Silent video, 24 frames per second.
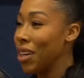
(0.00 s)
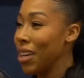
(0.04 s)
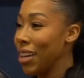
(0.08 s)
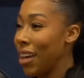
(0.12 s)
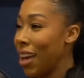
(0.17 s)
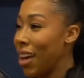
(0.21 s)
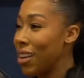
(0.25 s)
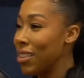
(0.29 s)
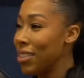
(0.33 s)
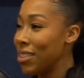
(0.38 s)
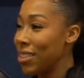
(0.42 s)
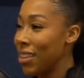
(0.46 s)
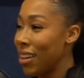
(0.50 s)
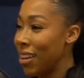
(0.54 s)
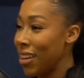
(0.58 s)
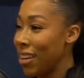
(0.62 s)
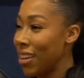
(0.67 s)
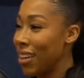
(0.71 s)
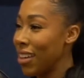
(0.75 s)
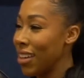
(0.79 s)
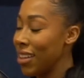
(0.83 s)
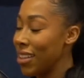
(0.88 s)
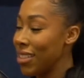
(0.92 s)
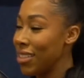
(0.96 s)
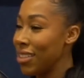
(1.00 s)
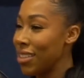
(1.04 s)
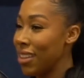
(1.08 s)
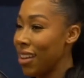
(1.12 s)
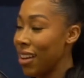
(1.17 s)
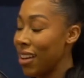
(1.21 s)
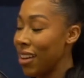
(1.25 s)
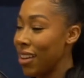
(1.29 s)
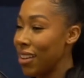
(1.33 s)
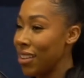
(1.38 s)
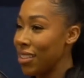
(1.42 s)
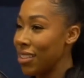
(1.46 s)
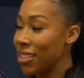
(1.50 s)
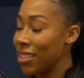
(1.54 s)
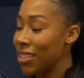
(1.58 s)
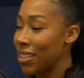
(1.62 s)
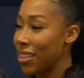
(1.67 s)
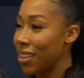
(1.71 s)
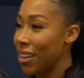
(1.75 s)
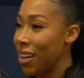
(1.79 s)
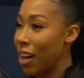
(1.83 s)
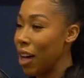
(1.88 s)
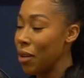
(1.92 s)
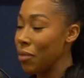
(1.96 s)
I can say is that
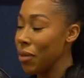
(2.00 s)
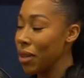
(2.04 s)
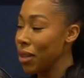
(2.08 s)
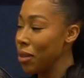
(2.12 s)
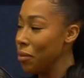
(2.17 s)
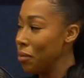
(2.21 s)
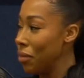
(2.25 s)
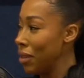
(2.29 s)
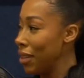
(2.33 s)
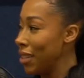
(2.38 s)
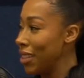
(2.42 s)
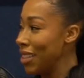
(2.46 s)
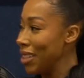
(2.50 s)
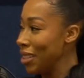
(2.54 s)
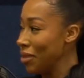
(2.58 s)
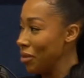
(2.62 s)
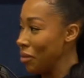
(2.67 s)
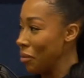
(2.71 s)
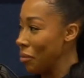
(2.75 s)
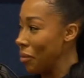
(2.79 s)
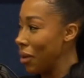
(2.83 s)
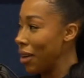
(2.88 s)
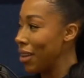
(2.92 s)
I'm a completely different